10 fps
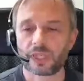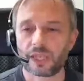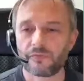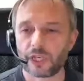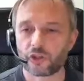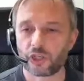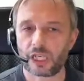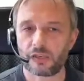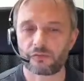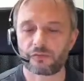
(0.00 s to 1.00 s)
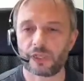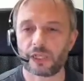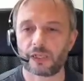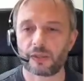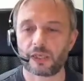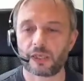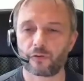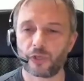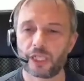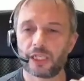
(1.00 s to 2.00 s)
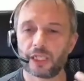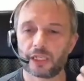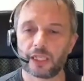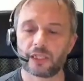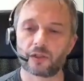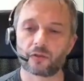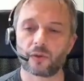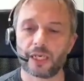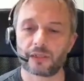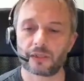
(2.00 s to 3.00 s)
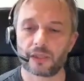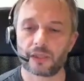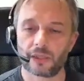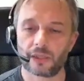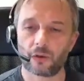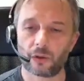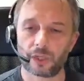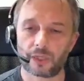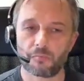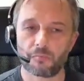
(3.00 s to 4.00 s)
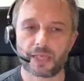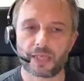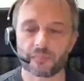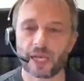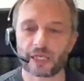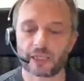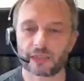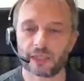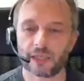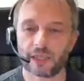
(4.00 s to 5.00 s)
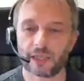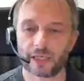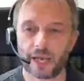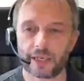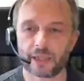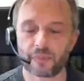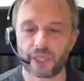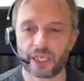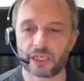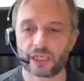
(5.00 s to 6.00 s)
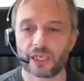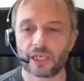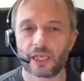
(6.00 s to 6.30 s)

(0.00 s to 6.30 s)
can we achieve if we really integrate or make the bank an IDP,